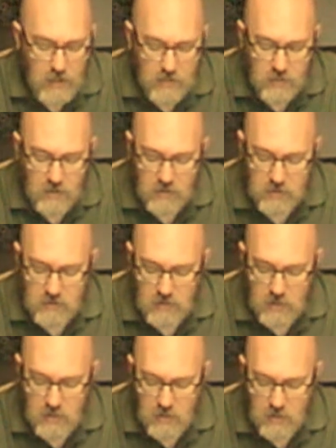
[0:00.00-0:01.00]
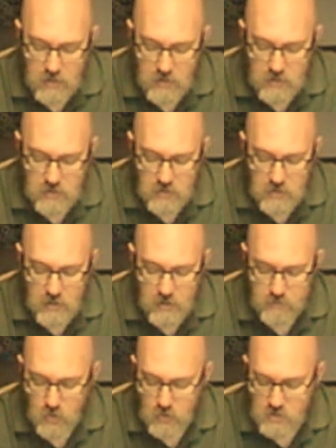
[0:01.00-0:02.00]
and then, of
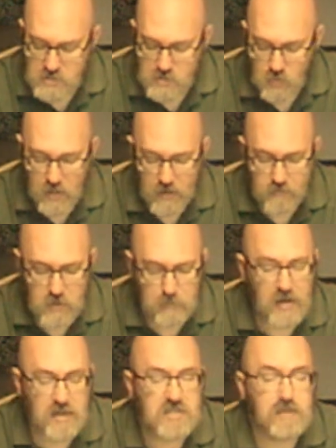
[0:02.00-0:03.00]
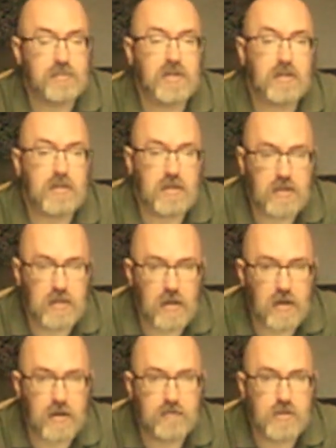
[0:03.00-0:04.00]
course, we have the possibility
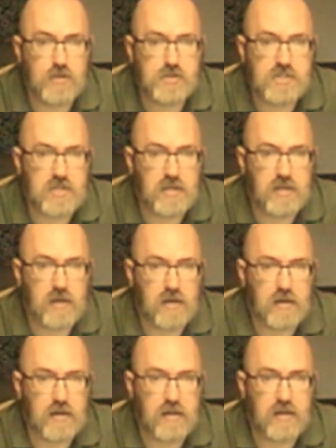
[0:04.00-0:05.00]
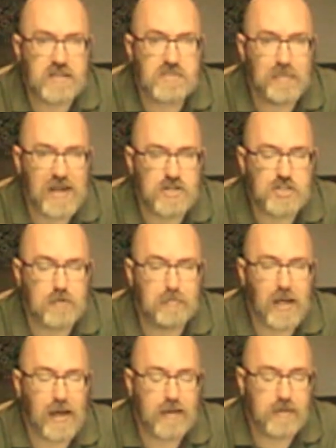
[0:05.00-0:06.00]
of using an expansion
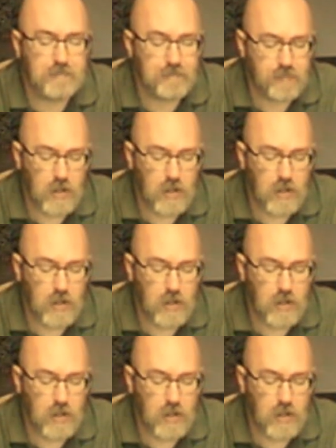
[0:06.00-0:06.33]
pack.